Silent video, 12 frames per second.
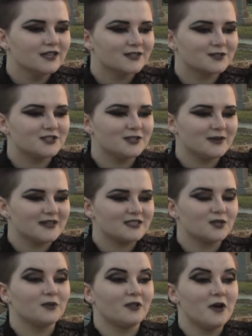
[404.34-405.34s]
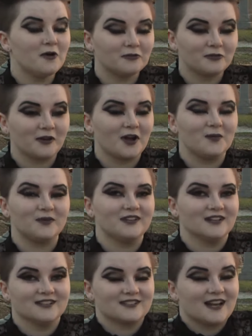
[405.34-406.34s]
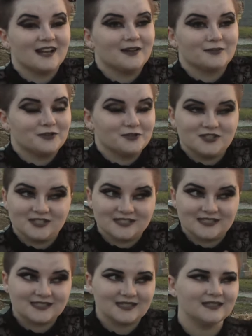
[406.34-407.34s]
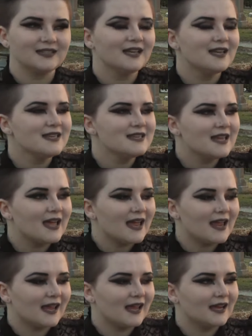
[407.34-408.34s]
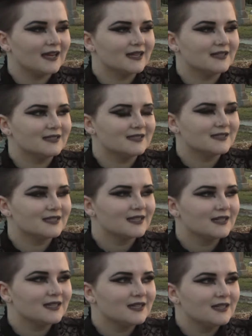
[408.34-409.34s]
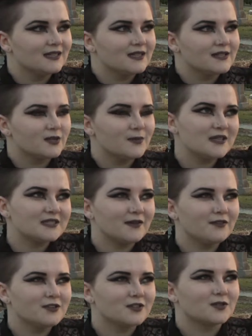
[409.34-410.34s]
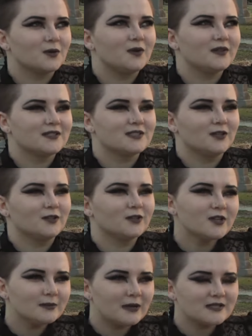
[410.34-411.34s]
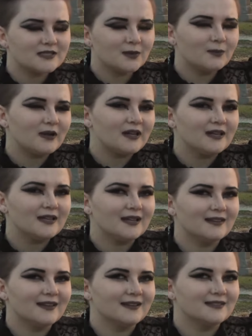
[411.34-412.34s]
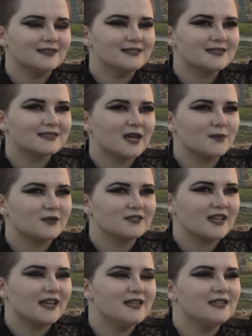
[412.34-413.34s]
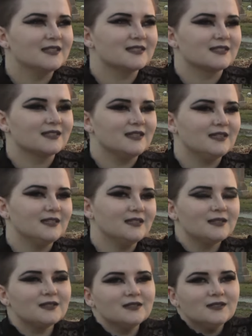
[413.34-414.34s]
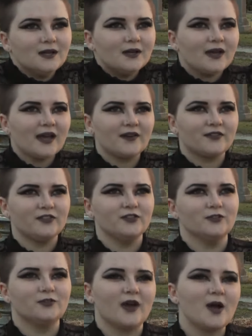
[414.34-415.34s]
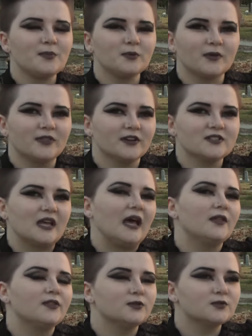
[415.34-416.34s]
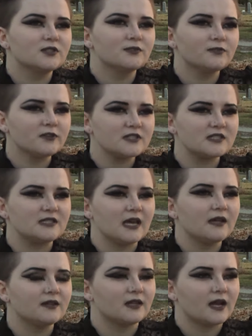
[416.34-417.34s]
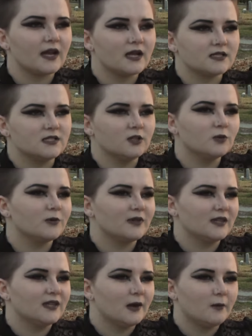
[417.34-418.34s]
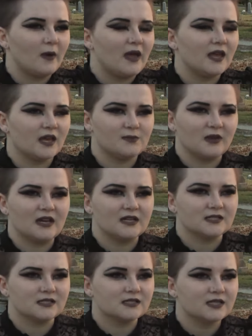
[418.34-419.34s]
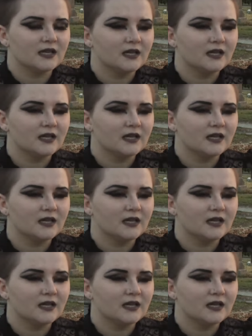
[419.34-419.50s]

So she raised him alone for a couple of years, and I never knew she existed. And to be 7 years old and to learn about somebody and then simultaneously have to grapple with their death, it was the first death that I had to deal with in that way, because